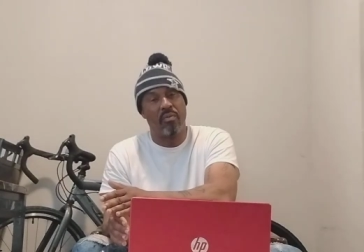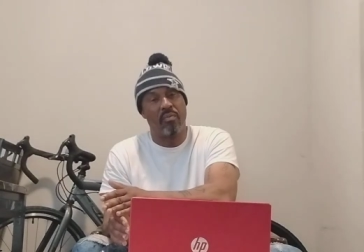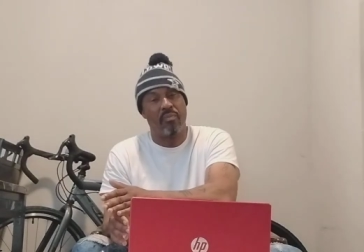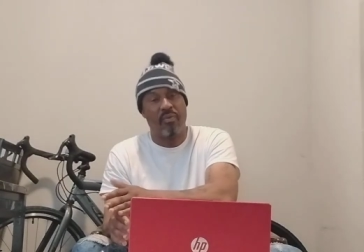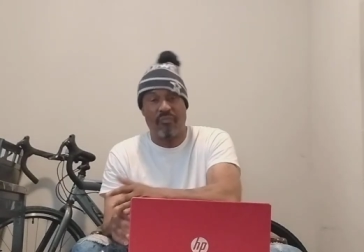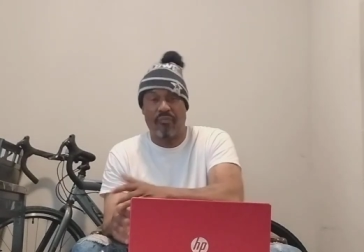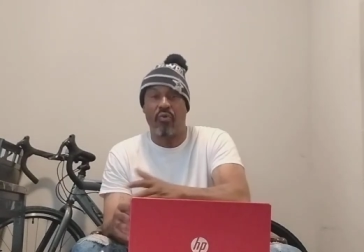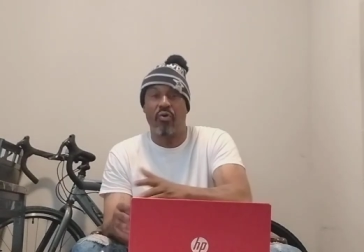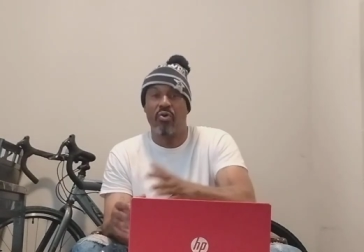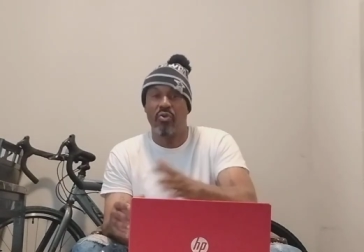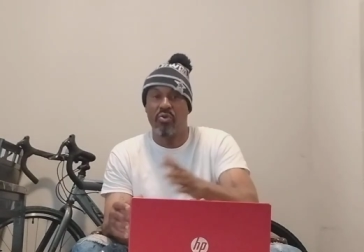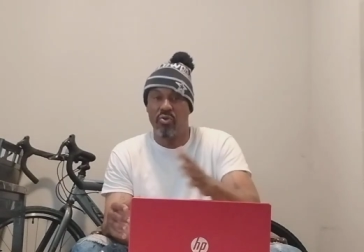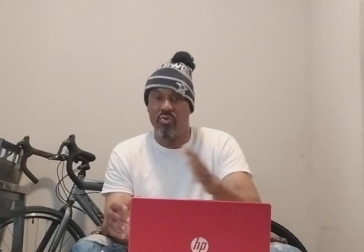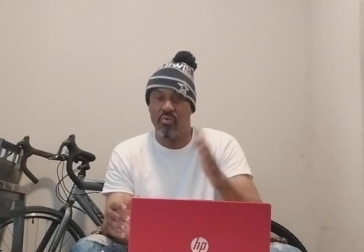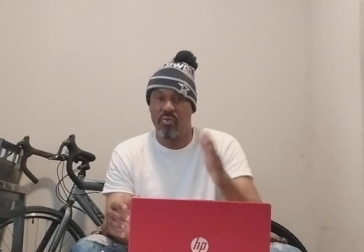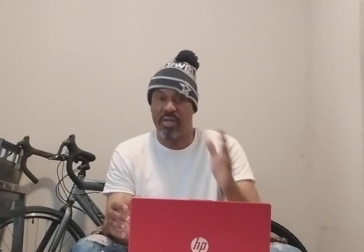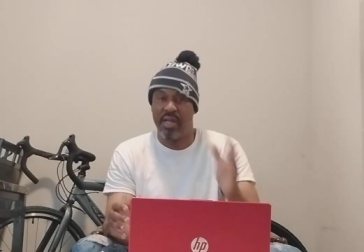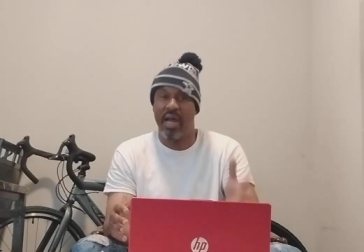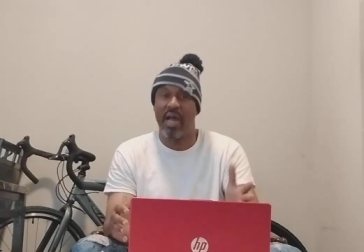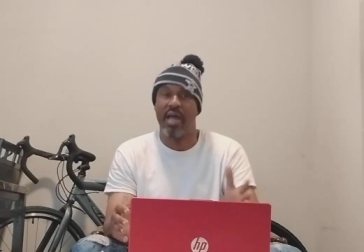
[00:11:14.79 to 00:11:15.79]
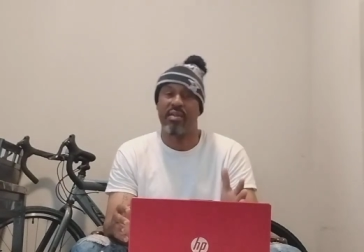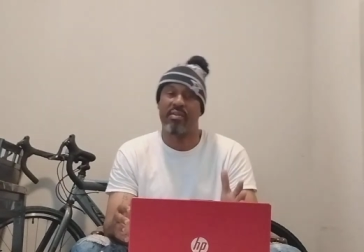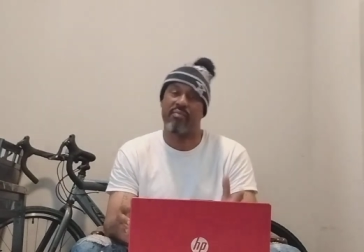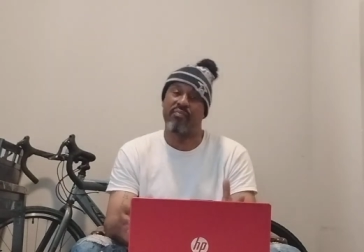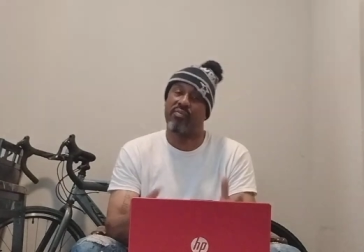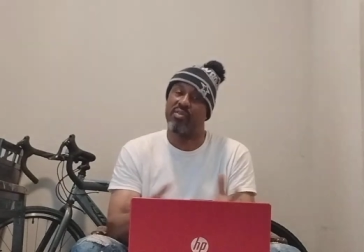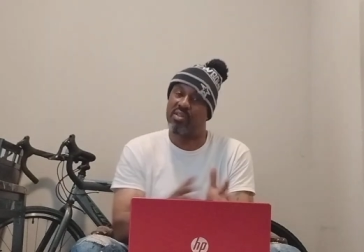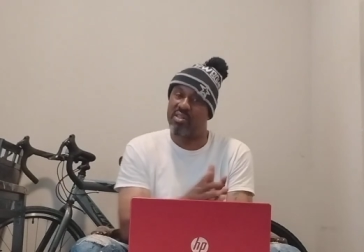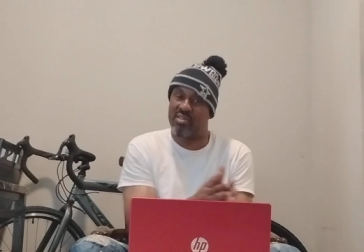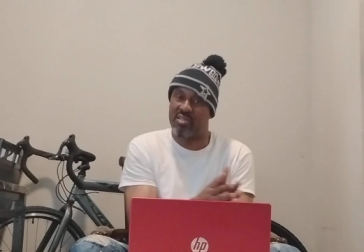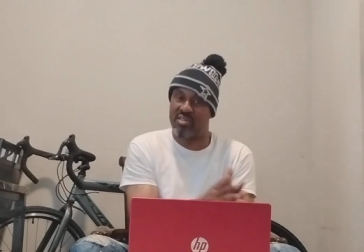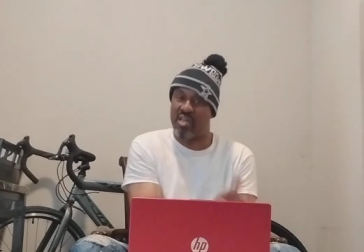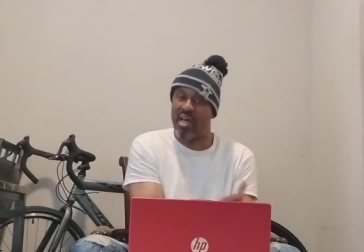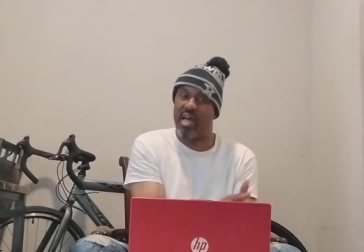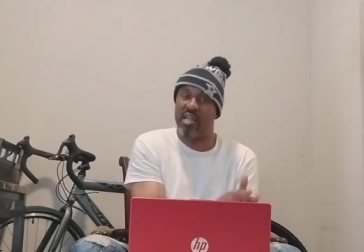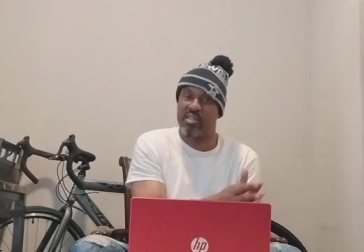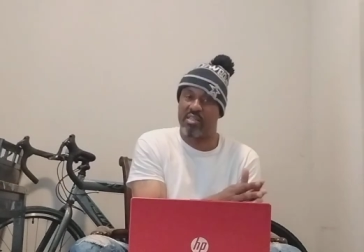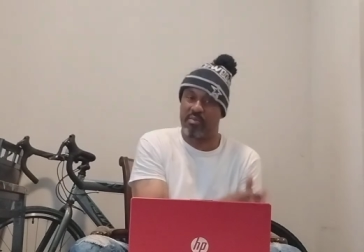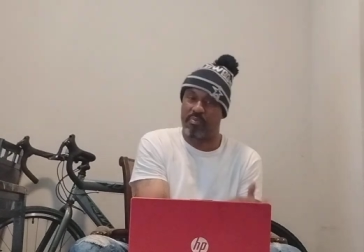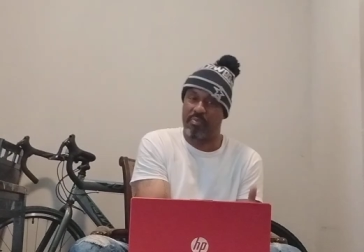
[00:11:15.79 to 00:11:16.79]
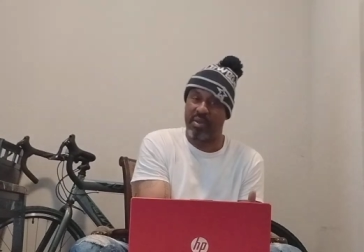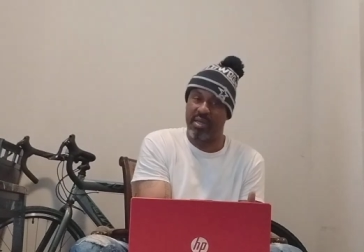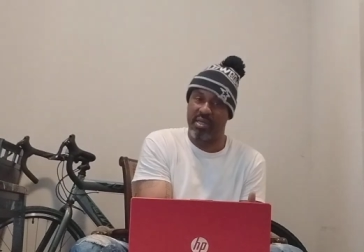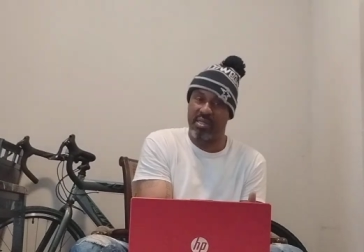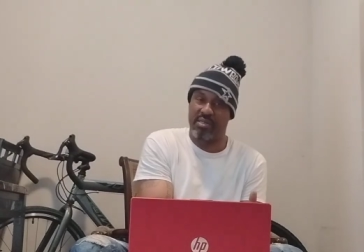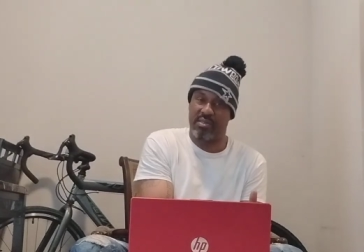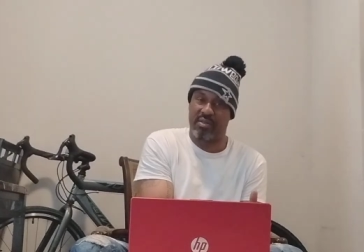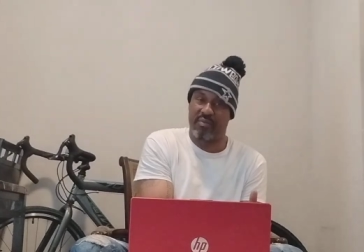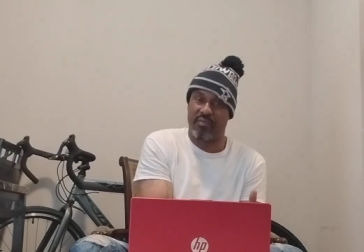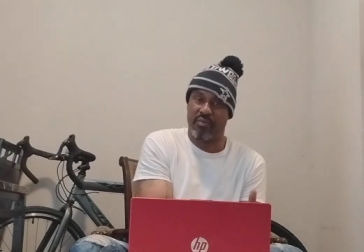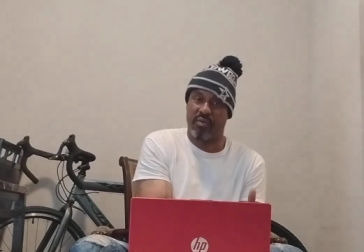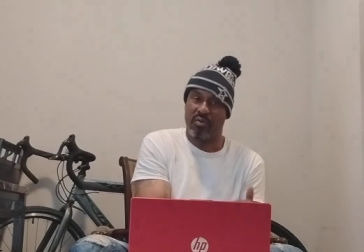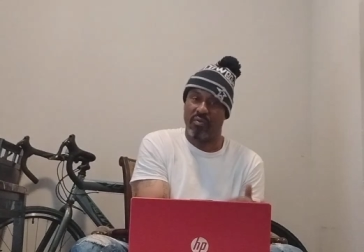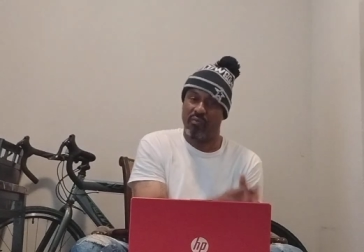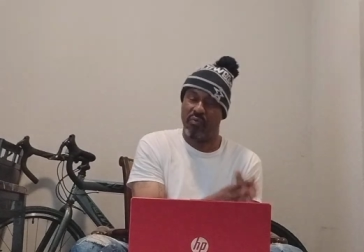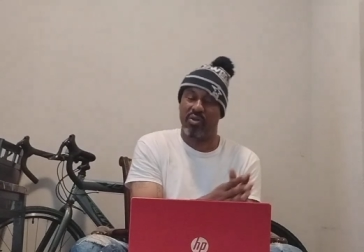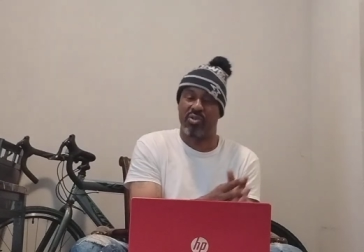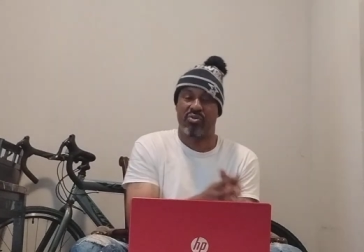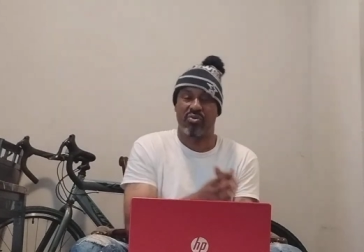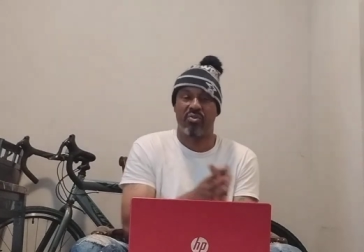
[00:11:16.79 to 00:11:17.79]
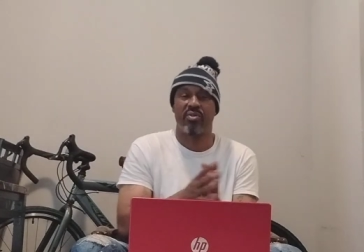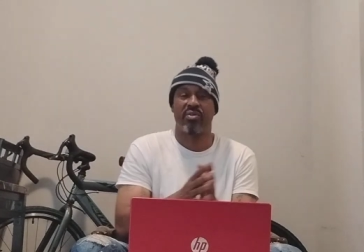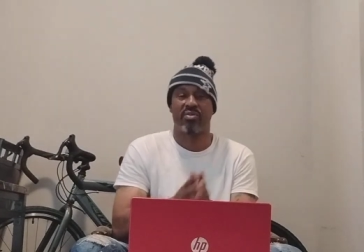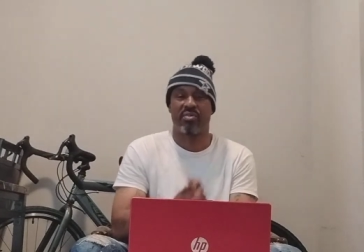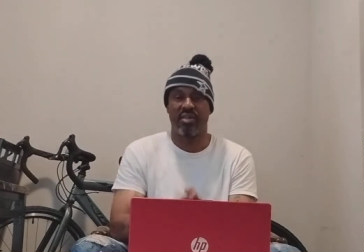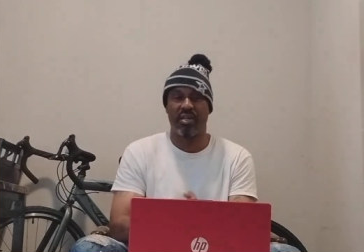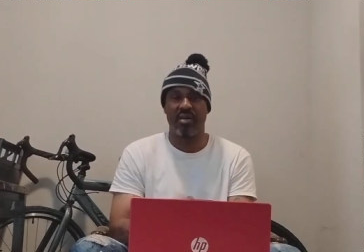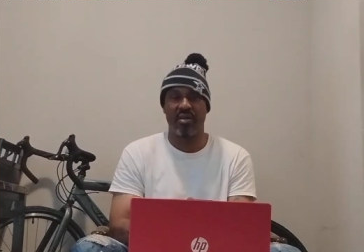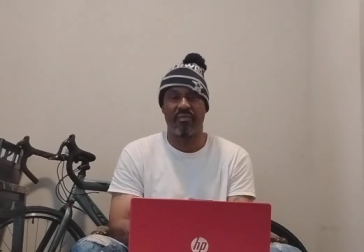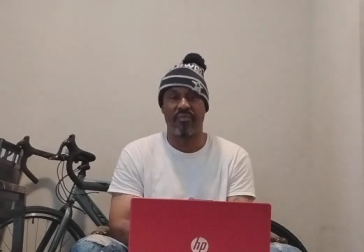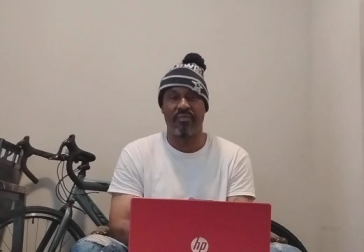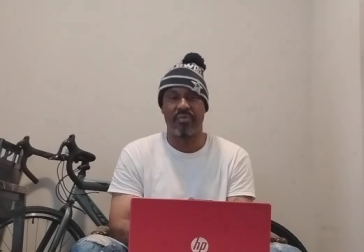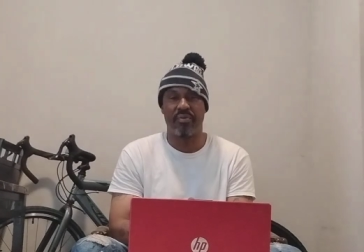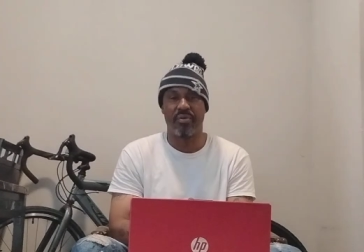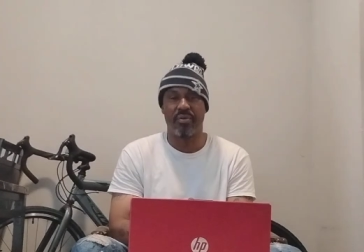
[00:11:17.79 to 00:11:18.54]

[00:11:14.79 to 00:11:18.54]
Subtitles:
before you got to this side of space with yourself,